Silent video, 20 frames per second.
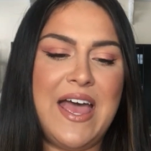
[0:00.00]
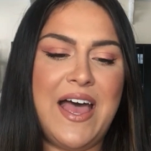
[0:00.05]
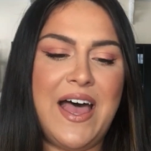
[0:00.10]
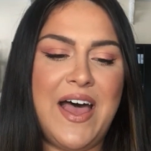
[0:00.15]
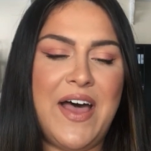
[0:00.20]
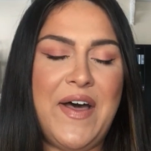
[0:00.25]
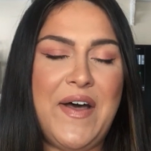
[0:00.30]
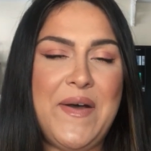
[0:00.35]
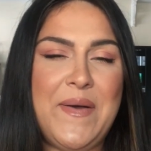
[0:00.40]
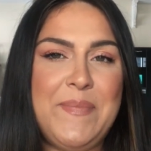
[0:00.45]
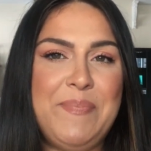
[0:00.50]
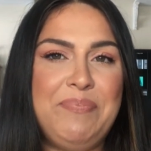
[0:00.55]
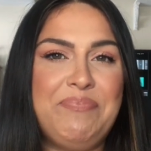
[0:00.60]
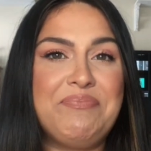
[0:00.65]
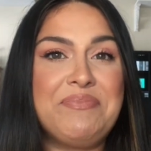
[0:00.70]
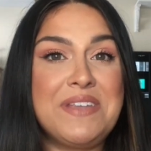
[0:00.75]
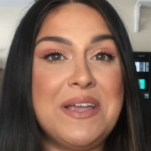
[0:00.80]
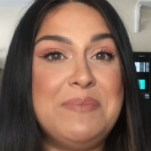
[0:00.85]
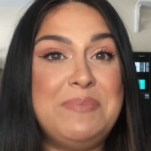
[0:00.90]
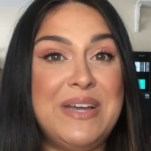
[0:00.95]

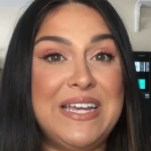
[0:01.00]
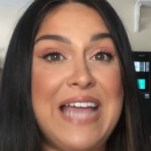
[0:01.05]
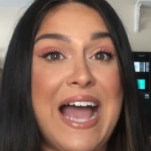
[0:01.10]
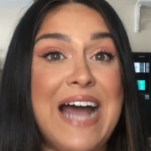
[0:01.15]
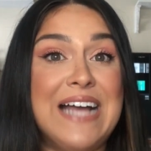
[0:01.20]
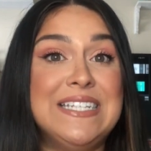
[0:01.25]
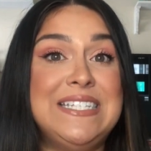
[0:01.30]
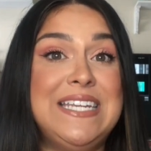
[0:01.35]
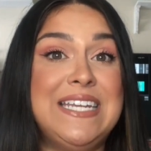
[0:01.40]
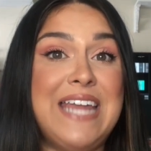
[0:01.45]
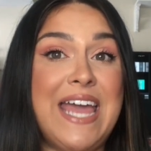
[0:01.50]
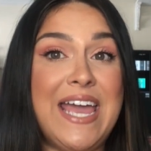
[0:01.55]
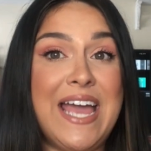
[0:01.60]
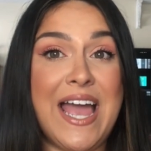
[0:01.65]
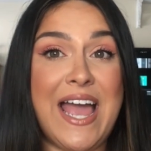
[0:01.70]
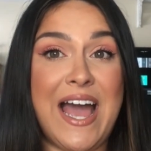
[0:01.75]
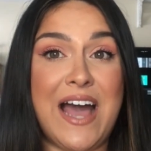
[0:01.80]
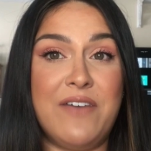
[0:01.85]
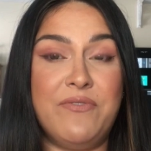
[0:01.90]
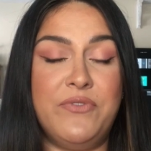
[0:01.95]
But yeah, today I
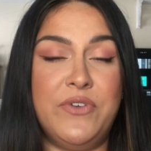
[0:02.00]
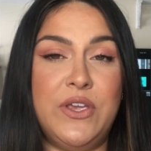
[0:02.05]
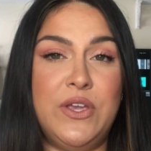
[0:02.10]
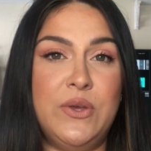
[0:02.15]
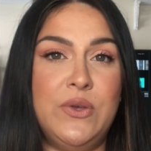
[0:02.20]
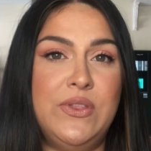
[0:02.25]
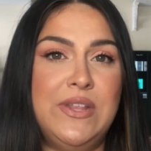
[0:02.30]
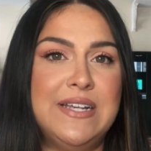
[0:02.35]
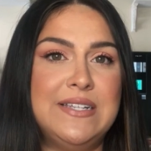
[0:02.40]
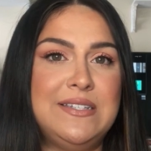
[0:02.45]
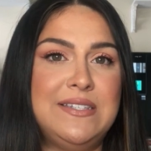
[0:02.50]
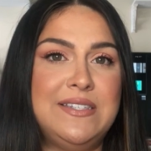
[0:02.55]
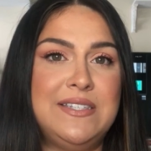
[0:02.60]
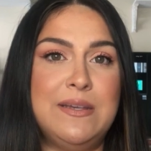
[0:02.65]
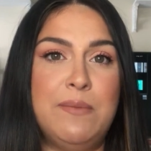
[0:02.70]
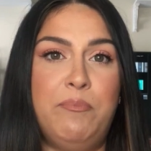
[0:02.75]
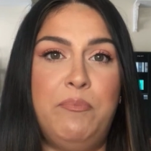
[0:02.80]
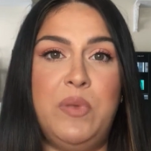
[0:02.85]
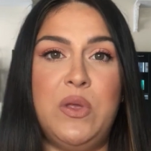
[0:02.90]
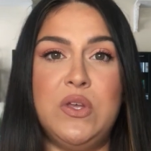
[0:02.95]
have for you this
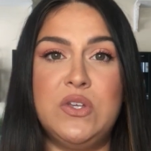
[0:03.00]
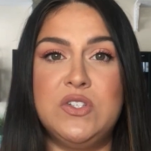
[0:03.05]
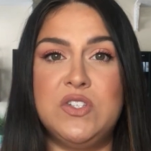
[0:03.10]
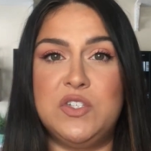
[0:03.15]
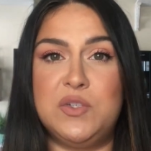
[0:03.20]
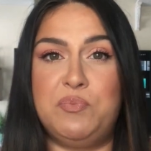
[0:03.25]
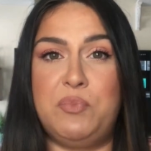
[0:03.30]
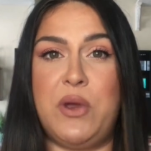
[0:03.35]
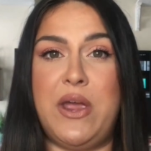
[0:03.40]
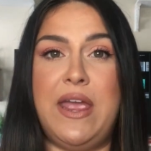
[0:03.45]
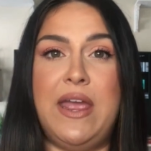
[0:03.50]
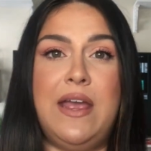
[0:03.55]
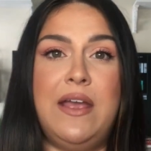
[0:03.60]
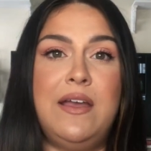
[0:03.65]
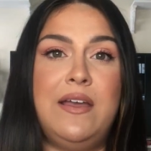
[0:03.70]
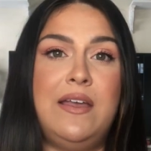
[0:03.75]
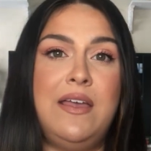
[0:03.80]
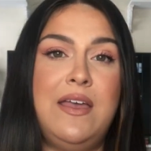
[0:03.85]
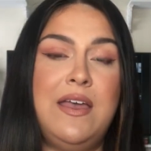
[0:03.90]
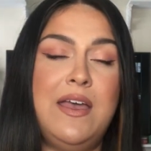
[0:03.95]
simple
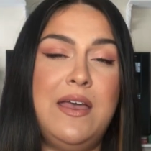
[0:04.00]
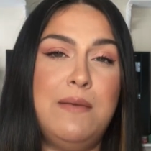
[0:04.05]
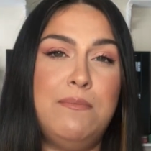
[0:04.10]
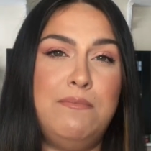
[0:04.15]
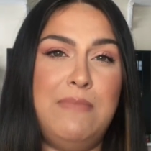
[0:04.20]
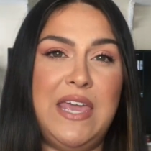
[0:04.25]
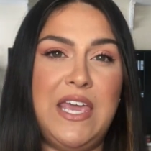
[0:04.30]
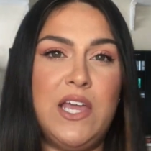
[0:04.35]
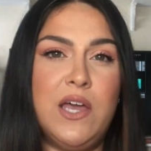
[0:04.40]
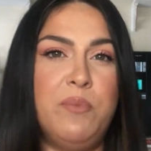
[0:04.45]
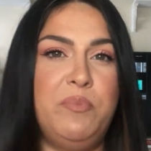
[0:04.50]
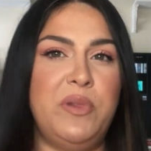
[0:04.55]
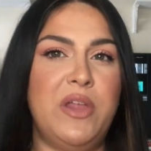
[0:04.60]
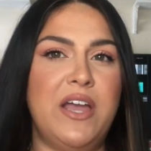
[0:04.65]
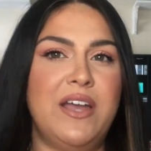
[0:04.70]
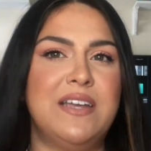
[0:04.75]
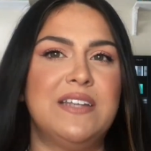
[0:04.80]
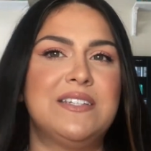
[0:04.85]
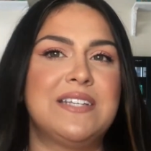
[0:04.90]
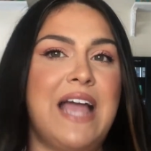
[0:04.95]
spring makeup
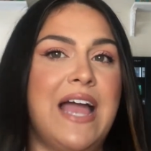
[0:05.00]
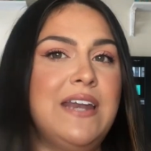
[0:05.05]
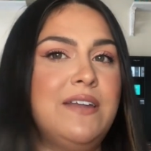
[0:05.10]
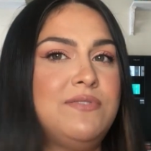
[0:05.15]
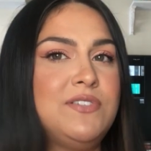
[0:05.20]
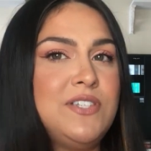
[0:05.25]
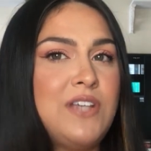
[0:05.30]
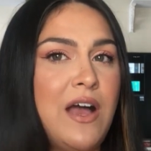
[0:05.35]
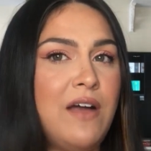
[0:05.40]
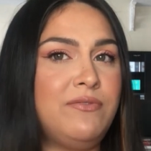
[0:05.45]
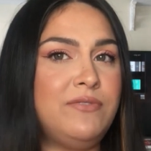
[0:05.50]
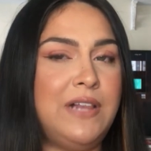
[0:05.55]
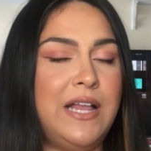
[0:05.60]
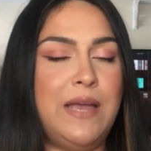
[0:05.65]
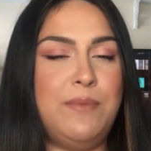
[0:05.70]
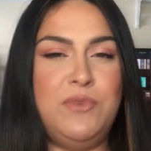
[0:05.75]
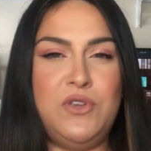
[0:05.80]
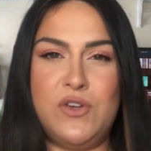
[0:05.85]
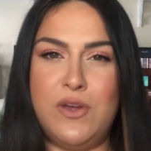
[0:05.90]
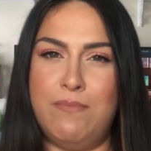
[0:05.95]
look. It's kind of soft
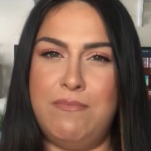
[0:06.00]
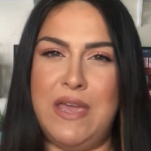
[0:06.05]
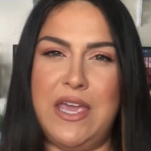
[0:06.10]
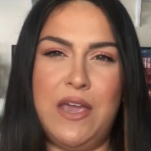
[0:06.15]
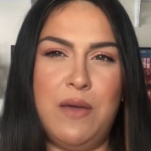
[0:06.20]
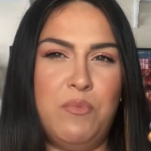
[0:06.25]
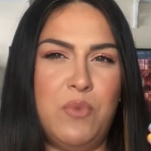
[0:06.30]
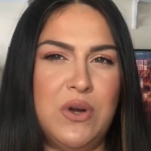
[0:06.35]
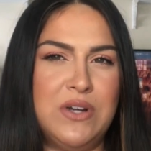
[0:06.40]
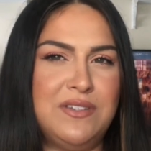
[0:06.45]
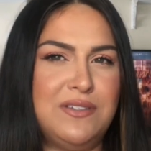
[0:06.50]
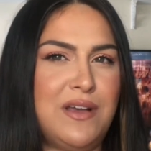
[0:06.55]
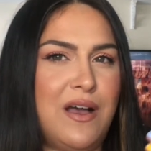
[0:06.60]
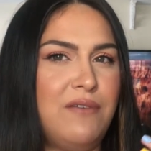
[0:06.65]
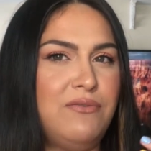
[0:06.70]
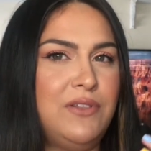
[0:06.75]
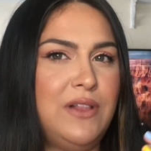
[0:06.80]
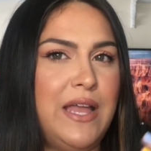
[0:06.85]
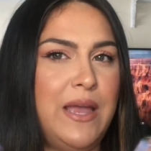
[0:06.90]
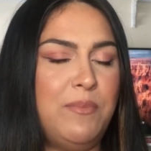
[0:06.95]
glam. You can make it more
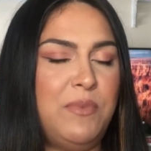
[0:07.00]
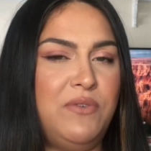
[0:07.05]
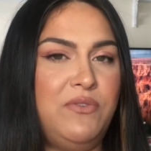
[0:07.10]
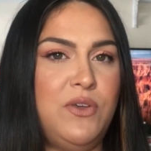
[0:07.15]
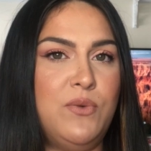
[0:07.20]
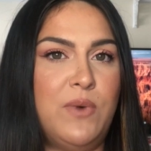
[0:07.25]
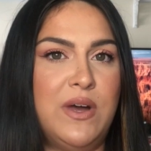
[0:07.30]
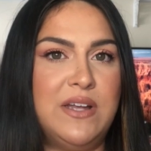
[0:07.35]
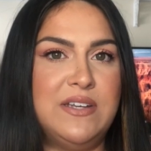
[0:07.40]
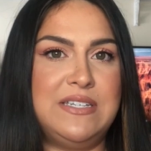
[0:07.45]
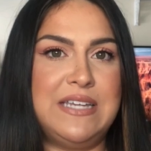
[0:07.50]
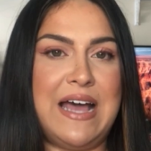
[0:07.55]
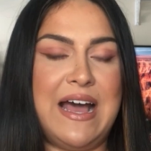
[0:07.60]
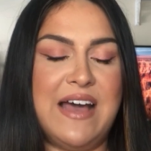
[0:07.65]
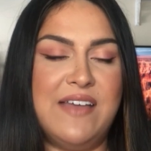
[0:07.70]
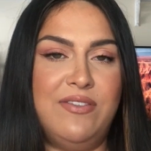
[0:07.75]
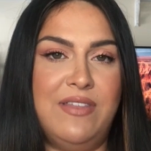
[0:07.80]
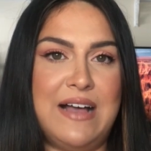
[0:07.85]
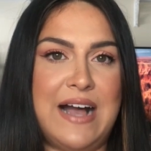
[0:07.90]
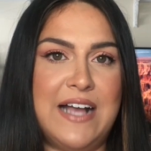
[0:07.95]
soft glam if you want to
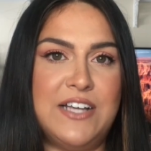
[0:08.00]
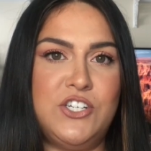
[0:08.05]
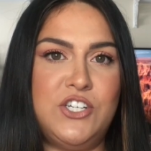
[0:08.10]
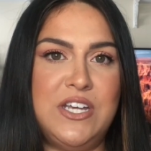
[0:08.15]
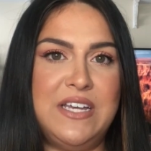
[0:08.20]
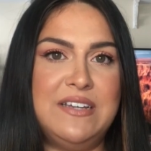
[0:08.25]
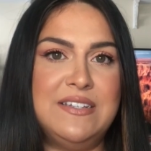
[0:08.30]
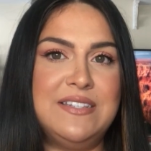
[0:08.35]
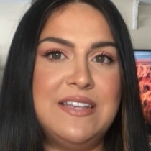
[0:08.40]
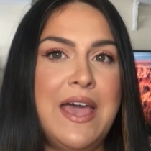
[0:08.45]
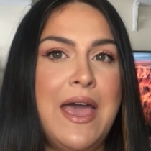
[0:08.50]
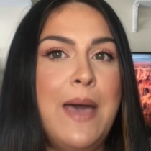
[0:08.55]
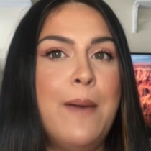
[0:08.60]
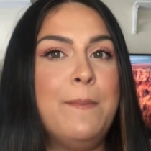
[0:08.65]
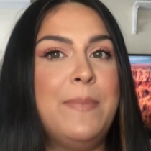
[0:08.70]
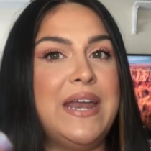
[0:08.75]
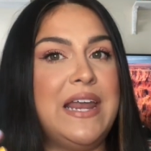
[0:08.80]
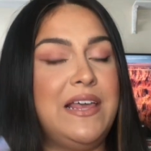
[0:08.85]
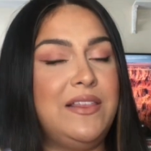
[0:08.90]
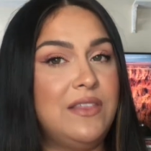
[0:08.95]
add lashes,
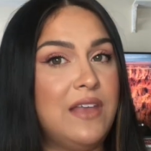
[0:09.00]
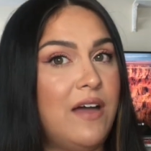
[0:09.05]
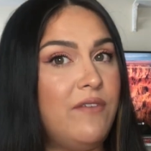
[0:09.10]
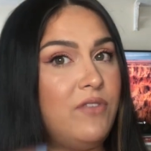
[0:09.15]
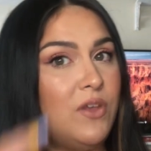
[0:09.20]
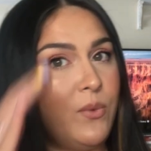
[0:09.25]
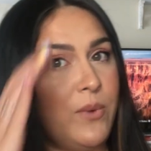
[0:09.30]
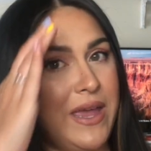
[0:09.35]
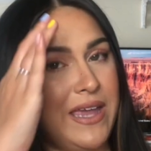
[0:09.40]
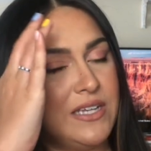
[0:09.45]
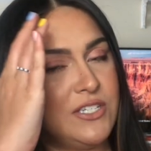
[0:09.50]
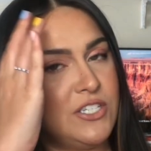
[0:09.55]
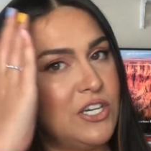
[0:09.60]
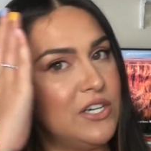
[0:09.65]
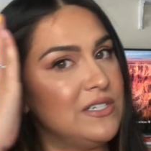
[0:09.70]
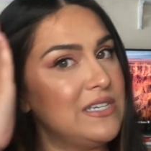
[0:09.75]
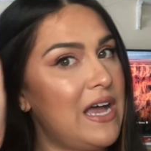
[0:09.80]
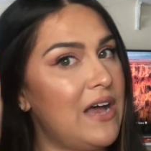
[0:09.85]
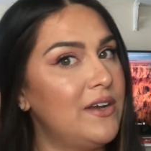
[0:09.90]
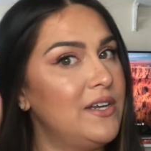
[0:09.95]
but I love the way it
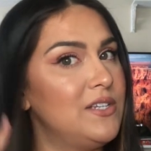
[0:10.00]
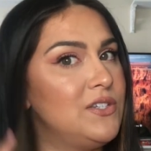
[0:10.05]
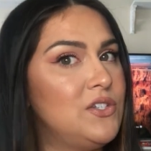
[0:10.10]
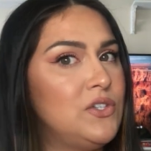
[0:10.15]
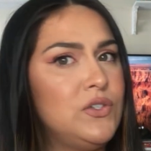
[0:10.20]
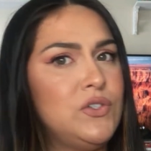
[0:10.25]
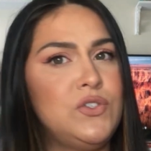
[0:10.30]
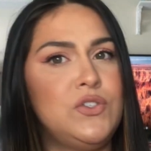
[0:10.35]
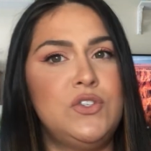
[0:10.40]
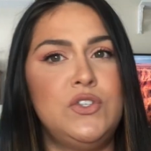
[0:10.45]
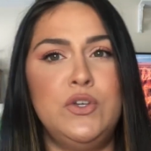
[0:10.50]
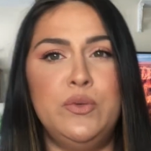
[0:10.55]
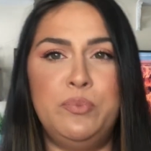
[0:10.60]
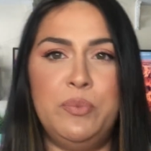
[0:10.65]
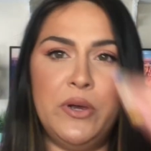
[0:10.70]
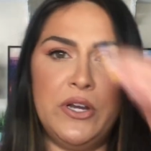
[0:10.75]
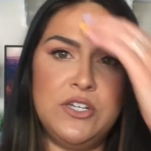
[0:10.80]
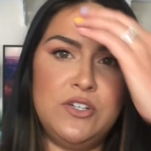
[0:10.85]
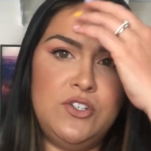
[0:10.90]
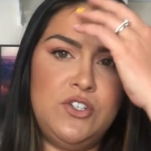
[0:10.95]
turned out. It's a
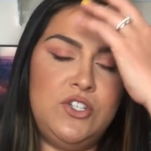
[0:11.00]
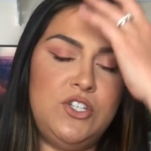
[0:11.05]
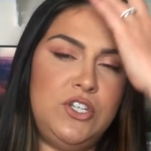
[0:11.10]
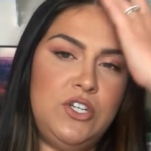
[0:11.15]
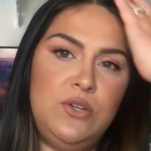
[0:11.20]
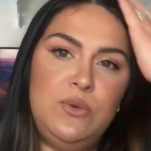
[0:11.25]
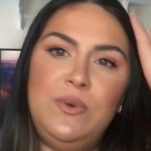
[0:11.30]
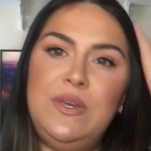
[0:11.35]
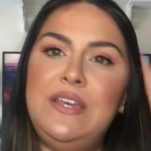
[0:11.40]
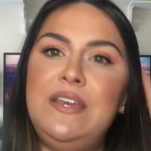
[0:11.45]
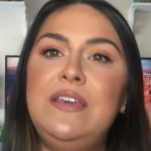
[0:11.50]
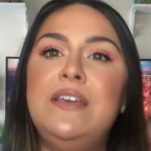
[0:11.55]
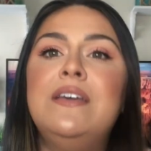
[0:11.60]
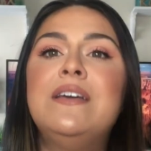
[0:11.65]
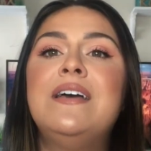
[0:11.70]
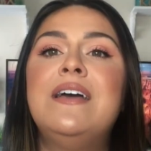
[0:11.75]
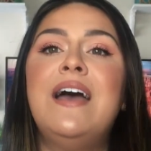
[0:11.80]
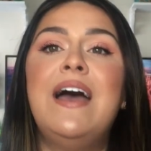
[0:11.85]
super dewy,